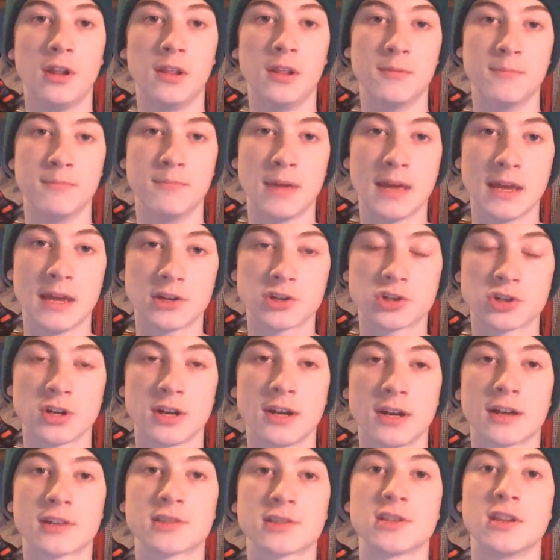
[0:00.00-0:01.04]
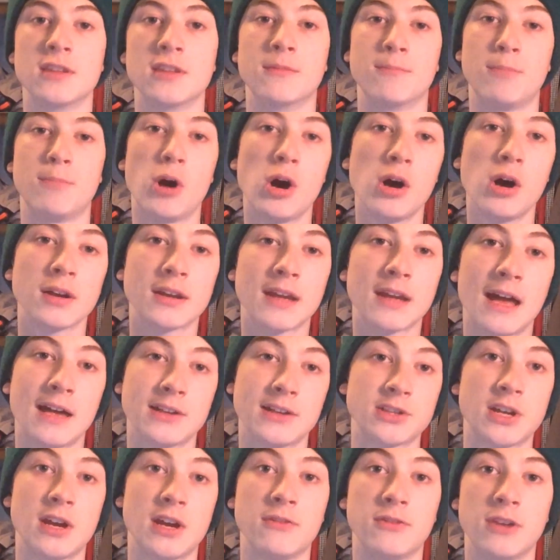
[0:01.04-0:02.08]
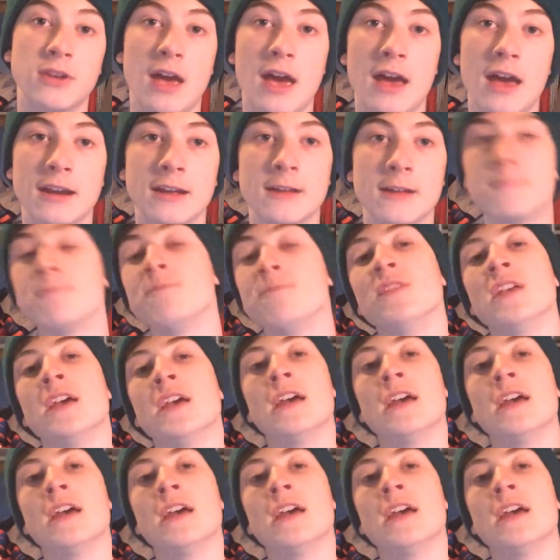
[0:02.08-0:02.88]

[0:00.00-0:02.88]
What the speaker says: and the Matrix, and the podcast I have to edit.